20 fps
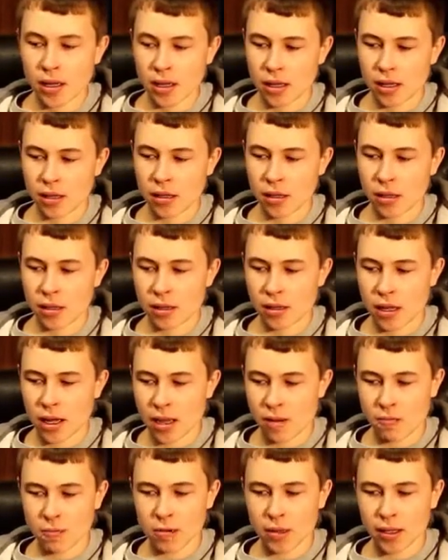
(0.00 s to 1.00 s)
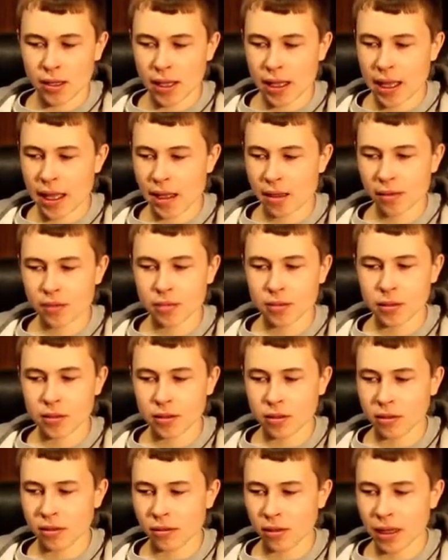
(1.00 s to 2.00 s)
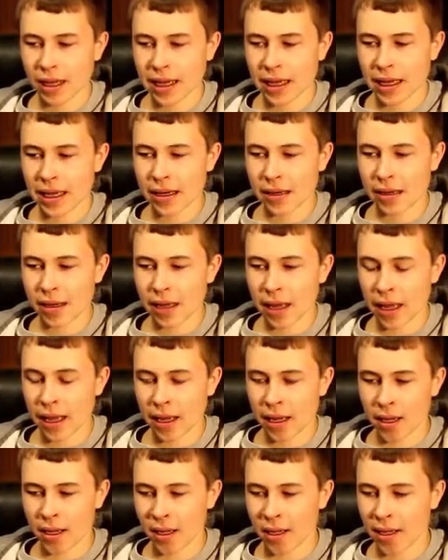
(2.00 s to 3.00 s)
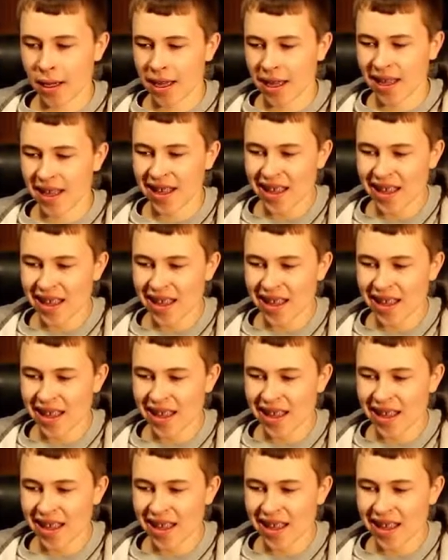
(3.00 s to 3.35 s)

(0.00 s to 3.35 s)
And it really helps your line. I